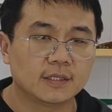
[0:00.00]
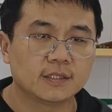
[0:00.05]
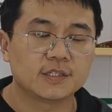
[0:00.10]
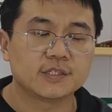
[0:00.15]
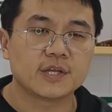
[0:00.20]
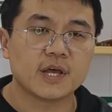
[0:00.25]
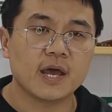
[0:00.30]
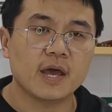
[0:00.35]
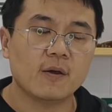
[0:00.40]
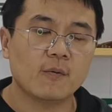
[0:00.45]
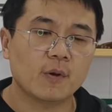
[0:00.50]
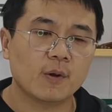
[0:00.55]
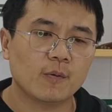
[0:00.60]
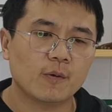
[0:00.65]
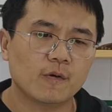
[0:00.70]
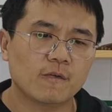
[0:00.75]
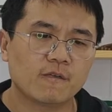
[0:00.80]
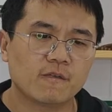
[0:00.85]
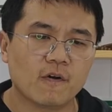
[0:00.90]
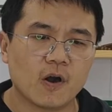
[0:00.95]
Today we
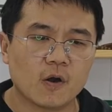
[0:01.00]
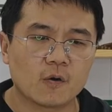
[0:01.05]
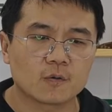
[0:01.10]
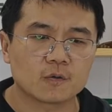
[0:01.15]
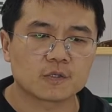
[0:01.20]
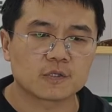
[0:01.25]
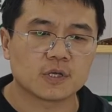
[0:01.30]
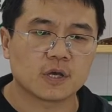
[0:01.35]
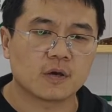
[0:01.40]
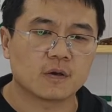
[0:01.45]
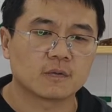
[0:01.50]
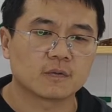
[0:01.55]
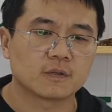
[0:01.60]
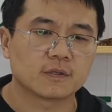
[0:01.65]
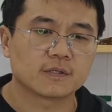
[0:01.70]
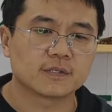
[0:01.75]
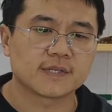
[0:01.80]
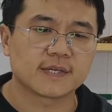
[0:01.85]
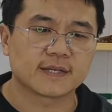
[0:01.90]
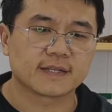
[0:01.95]
will focus on
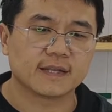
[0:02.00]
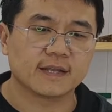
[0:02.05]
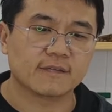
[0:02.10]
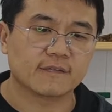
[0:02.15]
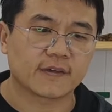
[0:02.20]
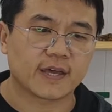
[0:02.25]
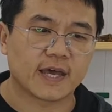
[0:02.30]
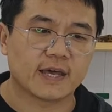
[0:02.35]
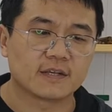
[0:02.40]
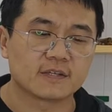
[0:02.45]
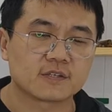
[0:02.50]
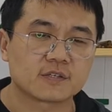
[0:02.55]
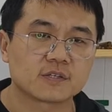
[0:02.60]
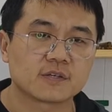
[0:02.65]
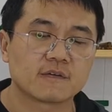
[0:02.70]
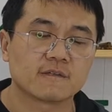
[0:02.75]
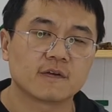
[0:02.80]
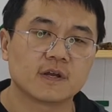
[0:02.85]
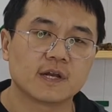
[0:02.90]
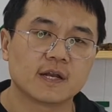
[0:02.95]
the
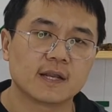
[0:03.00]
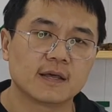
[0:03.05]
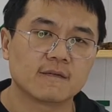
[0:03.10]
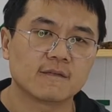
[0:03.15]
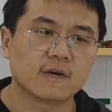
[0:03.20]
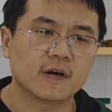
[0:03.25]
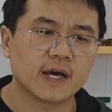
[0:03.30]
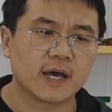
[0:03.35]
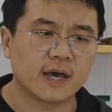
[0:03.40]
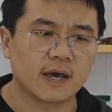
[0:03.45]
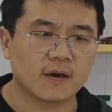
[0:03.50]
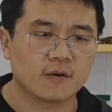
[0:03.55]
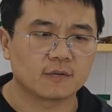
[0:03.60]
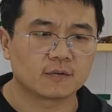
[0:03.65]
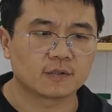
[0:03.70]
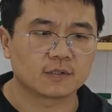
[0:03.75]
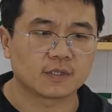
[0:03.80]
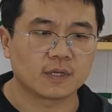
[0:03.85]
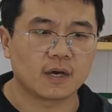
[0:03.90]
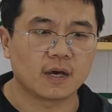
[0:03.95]
significance of liver
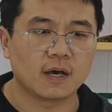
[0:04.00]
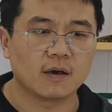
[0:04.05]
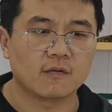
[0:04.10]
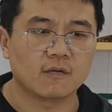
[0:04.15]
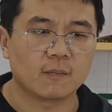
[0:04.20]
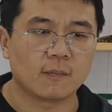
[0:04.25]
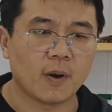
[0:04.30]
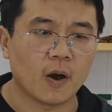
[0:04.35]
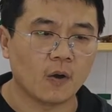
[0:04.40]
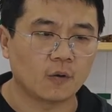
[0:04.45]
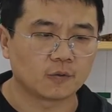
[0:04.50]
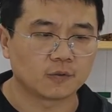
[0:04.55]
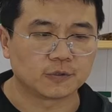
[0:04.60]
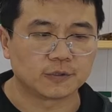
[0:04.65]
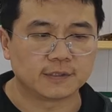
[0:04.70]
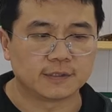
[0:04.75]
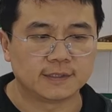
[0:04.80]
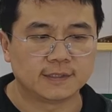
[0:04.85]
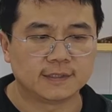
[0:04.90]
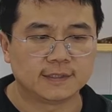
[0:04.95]
health of
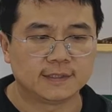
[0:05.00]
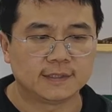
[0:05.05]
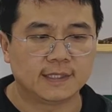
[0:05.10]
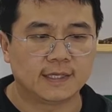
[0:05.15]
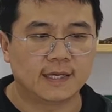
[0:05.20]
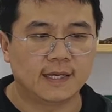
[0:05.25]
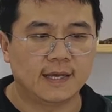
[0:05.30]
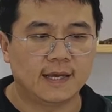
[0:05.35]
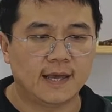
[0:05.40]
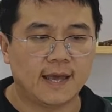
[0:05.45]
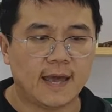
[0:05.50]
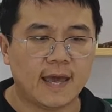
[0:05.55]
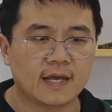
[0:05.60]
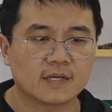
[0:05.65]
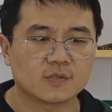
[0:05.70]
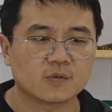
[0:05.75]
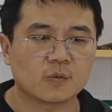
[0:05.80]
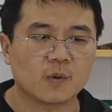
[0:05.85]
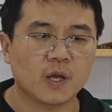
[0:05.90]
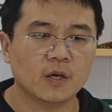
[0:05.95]
poultry.
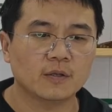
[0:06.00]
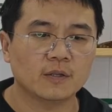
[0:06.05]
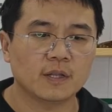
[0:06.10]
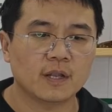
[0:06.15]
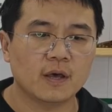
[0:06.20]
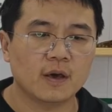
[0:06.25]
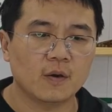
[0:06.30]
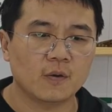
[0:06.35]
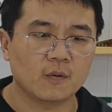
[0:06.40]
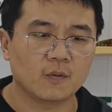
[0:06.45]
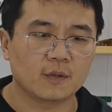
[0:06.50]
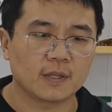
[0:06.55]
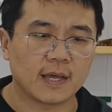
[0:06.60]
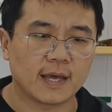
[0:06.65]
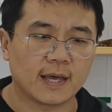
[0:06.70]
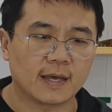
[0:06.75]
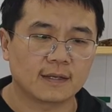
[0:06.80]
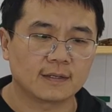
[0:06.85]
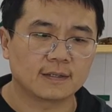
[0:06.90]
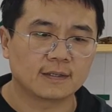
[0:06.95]
As we all know
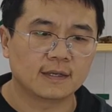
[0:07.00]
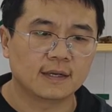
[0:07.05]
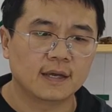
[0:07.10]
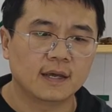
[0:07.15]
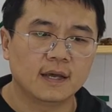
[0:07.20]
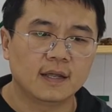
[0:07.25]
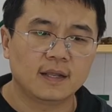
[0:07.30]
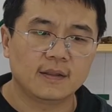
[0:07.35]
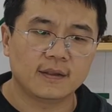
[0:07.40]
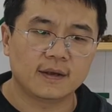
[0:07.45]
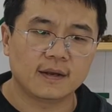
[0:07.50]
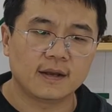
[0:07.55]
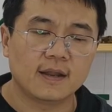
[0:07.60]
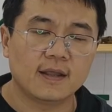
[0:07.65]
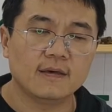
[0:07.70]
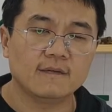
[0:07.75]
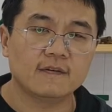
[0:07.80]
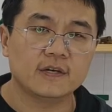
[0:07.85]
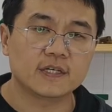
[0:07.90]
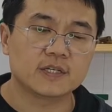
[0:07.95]
that the
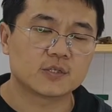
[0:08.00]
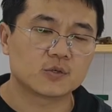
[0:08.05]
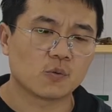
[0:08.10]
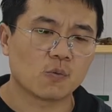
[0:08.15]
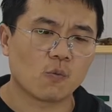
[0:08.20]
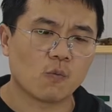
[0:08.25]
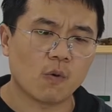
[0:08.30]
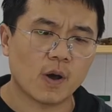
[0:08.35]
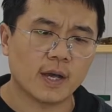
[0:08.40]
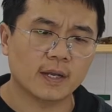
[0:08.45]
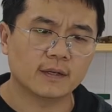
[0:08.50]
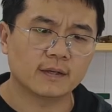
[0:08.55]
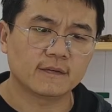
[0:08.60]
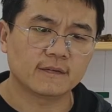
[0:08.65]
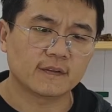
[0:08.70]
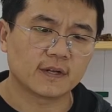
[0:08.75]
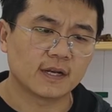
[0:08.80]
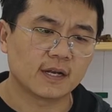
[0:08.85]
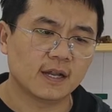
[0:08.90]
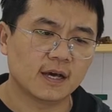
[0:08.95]
liver is one
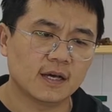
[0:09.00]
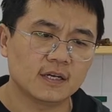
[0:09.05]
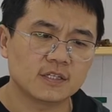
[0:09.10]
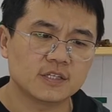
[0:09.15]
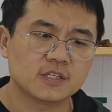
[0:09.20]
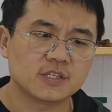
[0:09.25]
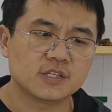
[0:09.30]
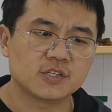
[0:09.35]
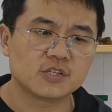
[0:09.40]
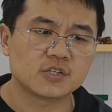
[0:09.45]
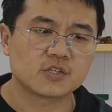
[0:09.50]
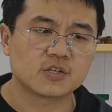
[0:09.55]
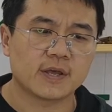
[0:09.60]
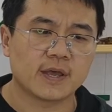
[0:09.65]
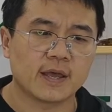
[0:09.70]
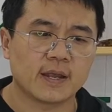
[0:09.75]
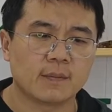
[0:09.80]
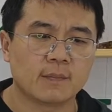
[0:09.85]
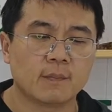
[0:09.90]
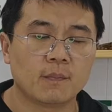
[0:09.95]
of the
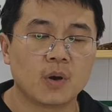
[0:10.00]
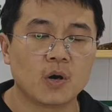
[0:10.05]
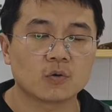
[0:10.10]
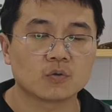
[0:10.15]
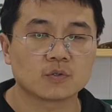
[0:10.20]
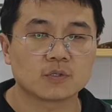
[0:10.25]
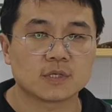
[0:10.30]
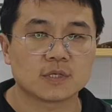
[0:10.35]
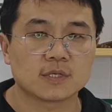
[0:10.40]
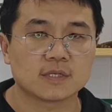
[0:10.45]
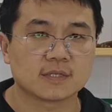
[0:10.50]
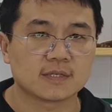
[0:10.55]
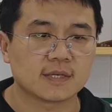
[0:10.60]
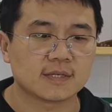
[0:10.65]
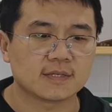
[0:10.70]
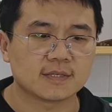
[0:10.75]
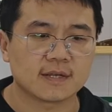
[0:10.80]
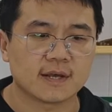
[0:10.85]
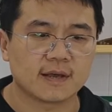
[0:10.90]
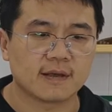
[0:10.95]
largest and most
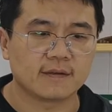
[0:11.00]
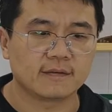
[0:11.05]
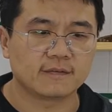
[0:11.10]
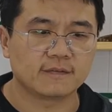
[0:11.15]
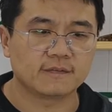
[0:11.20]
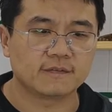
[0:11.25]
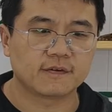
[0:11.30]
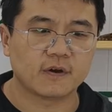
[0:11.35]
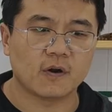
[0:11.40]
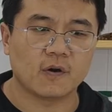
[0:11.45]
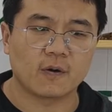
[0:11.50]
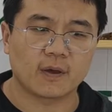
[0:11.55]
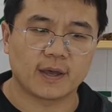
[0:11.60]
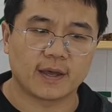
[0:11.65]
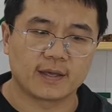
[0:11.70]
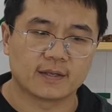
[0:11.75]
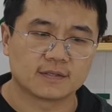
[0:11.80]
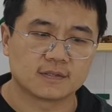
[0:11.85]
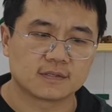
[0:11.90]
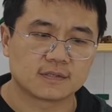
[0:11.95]
sensitive
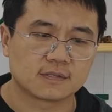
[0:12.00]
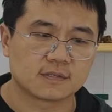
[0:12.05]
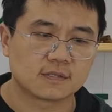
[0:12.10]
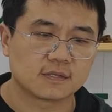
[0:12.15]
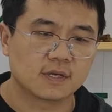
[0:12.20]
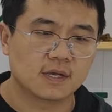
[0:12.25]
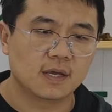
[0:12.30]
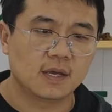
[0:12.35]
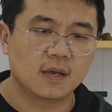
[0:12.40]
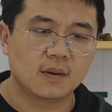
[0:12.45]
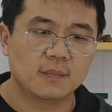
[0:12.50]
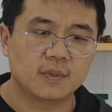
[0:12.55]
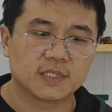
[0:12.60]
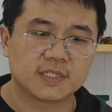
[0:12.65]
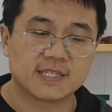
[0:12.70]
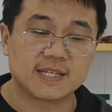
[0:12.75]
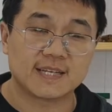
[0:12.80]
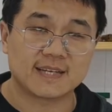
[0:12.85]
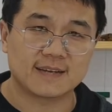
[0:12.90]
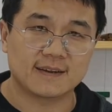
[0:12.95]
organs,
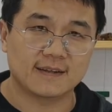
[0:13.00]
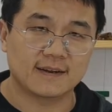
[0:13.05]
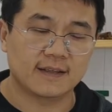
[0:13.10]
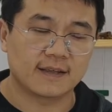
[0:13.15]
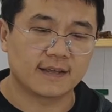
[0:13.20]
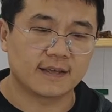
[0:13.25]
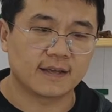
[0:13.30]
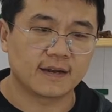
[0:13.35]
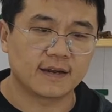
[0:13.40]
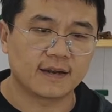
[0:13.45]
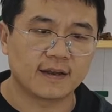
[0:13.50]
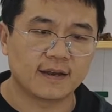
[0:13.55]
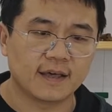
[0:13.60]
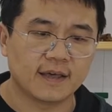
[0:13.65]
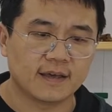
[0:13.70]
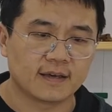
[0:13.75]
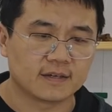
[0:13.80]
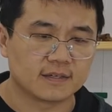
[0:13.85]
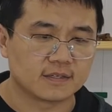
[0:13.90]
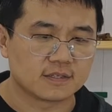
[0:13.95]
particularly in
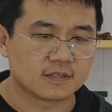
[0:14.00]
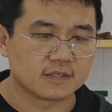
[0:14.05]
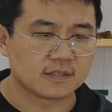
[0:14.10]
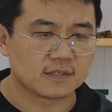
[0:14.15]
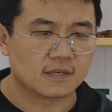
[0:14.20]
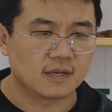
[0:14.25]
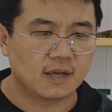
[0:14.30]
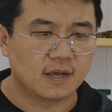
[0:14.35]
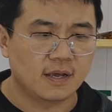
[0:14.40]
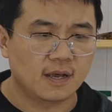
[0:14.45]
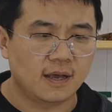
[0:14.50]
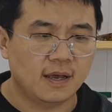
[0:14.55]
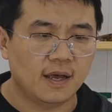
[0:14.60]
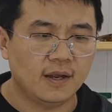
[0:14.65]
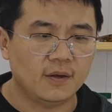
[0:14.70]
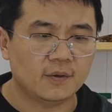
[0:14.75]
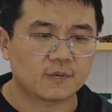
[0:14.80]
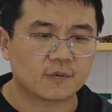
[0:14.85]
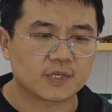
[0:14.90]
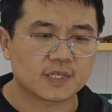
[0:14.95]
layers.
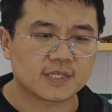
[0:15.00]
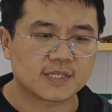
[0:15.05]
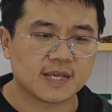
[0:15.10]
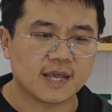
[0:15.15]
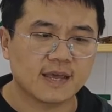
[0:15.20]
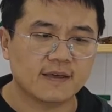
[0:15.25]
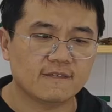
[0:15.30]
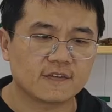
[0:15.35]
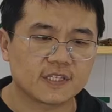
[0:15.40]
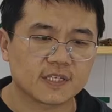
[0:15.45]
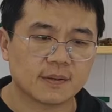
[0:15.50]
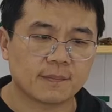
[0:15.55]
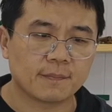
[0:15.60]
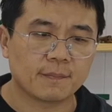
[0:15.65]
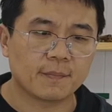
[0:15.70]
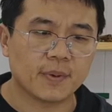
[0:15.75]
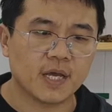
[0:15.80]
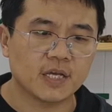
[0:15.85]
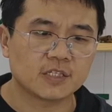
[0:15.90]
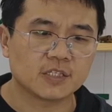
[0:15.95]
It receives a
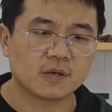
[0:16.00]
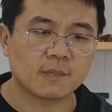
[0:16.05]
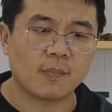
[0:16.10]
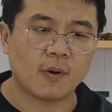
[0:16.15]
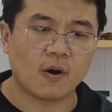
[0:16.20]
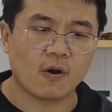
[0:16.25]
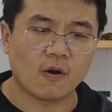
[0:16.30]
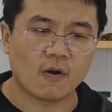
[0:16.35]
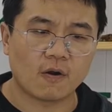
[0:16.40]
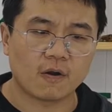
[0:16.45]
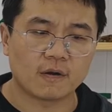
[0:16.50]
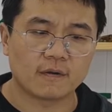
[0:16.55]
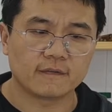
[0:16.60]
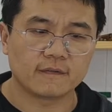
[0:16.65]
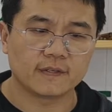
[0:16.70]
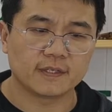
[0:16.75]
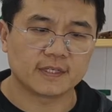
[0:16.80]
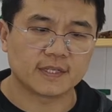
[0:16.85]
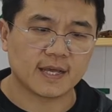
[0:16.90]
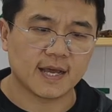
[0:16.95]
major part
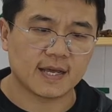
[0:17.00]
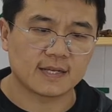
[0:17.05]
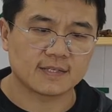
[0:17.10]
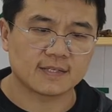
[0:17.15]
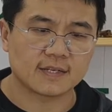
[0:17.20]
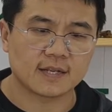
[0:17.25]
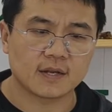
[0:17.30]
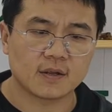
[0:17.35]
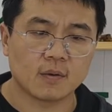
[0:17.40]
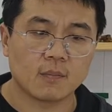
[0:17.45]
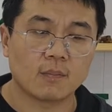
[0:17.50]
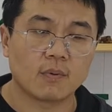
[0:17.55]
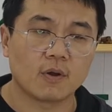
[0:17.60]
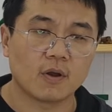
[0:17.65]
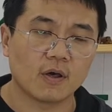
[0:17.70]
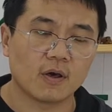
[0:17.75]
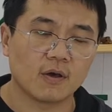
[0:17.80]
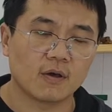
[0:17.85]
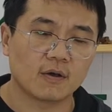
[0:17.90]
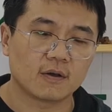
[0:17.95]
of intestinal
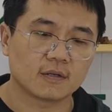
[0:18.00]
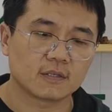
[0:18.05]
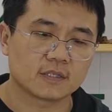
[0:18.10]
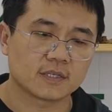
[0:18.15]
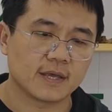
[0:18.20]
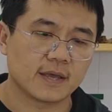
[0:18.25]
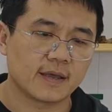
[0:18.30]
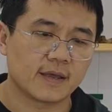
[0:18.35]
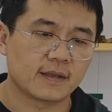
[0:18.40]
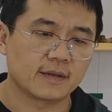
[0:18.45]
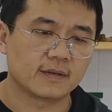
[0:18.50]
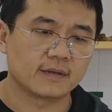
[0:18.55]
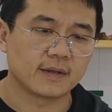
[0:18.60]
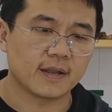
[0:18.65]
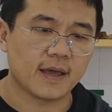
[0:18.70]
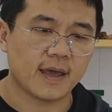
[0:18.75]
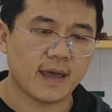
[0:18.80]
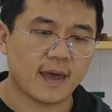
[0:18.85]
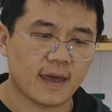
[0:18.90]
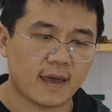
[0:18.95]
blood
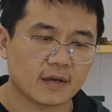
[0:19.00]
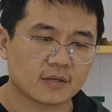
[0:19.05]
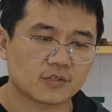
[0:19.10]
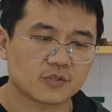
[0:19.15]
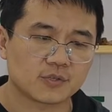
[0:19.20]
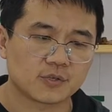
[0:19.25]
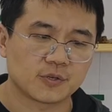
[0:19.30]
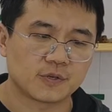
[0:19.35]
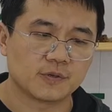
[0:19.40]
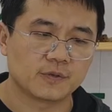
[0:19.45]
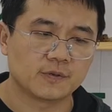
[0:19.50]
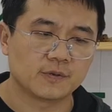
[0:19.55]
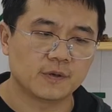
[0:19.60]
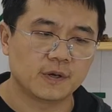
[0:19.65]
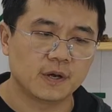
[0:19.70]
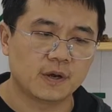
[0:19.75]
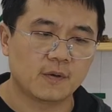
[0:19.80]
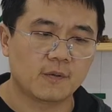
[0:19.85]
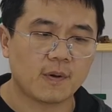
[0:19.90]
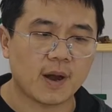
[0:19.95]
and acts
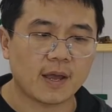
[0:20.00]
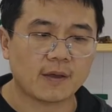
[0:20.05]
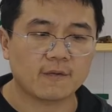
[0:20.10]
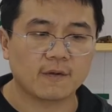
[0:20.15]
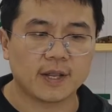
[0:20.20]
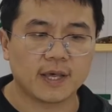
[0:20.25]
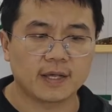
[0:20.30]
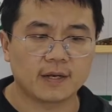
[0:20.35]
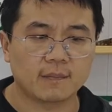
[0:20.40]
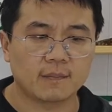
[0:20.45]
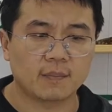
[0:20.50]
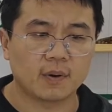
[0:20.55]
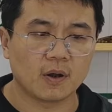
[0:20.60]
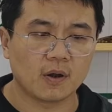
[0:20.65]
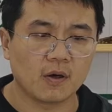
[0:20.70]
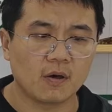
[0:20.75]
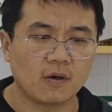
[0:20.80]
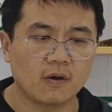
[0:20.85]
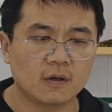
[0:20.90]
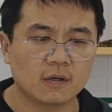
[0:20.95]
to regulate
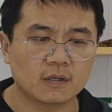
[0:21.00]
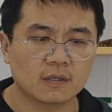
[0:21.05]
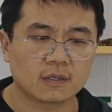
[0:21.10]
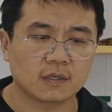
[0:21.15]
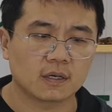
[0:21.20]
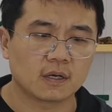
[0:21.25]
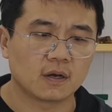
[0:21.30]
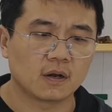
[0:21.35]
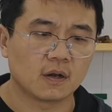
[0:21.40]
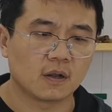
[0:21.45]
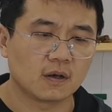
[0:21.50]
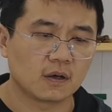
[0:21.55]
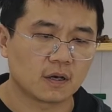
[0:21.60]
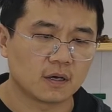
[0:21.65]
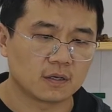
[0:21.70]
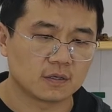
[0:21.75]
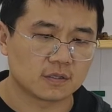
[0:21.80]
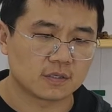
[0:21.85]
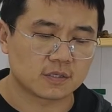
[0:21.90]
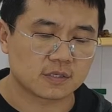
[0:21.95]
blood
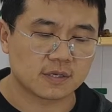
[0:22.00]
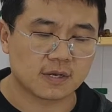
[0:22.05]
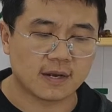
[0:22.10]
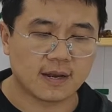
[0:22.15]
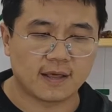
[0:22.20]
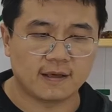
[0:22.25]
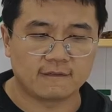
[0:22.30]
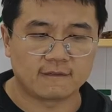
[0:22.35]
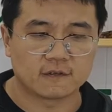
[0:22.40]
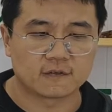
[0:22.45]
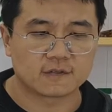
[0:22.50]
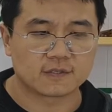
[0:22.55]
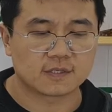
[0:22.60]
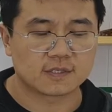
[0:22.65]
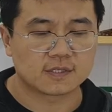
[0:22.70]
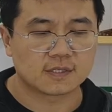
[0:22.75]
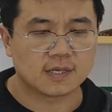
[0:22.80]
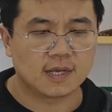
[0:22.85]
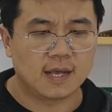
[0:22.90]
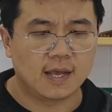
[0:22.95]
glucose
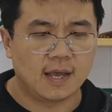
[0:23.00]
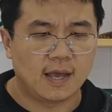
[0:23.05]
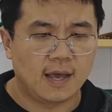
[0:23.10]
levels.